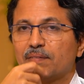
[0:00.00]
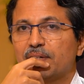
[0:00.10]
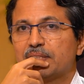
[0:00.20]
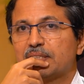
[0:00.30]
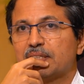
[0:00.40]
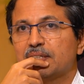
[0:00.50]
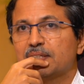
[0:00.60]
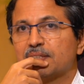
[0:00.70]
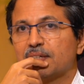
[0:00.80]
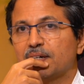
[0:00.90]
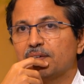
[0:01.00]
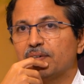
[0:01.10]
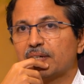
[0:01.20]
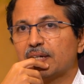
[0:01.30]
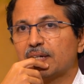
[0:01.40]
Which is
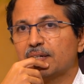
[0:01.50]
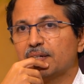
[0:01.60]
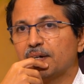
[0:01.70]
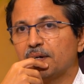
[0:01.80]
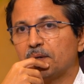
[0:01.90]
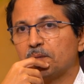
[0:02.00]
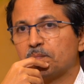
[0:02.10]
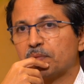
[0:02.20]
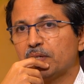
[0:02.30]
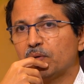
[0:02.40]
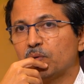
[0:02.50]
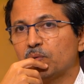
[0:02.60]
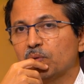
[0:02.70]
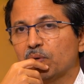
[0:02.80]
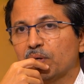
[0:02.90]
working in, you
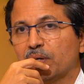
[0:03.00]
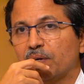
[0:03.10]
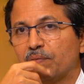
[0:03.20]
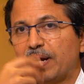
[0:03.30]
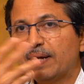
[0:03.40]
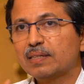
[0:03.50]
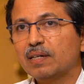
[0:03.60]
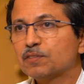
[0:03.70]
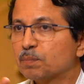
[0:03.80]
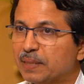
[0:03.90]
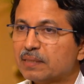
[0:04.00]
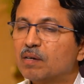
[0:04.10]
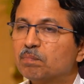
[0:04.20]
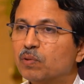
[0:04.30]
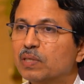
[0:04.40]
know, a variety of space
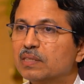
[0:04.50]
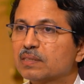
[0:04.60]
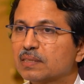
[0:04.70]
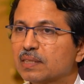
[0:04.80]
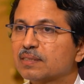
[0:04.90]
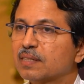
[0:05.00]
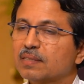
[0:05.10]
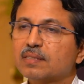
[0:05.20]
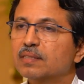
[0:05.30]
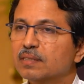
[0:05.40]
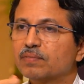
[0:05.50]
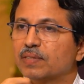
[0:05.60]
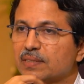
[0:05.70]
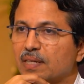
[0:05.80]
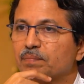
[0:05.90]
components such as thrusters, for
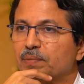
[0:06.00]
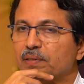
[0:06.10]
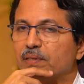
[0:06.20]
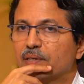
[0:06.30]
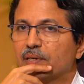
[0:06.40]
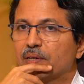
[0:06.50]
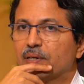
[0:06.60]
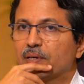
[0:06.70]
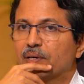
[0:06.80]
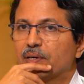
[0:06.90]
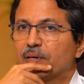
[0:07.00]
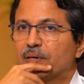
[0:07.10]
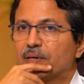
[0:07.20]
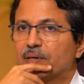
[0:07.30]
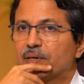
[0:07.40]
example.
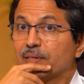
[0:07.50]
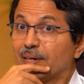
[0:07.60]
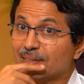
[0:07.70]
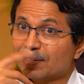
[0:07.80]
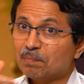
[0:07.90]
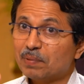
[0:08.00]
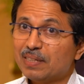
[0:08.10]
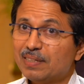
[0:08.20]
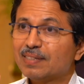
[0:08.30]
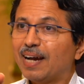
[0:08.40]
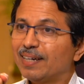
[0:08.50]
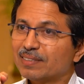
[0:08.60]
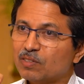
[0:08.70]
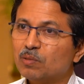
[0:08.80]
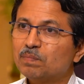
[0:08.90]
The other company is
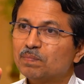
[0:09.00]
Astron.